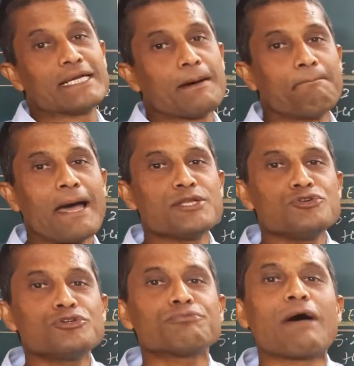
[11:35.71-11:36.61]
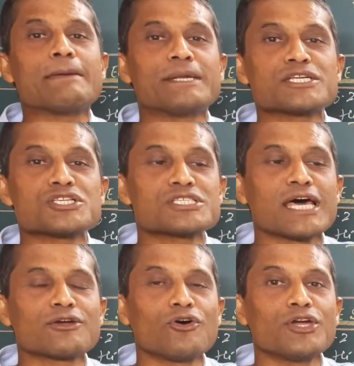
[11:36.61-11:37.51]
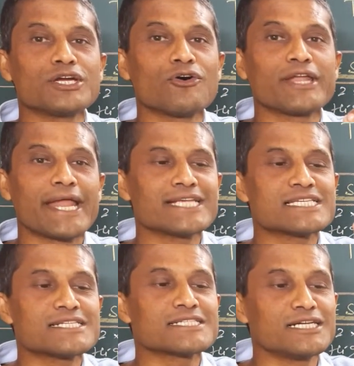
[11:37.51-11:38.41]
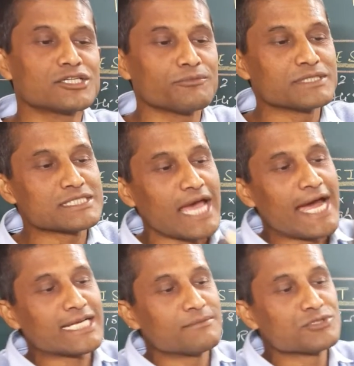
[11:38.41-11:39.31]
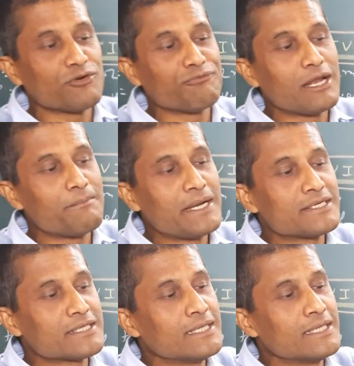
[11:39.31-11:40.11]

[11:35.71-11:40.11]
A minute vibrations are going on. As a result of this, atoms of filament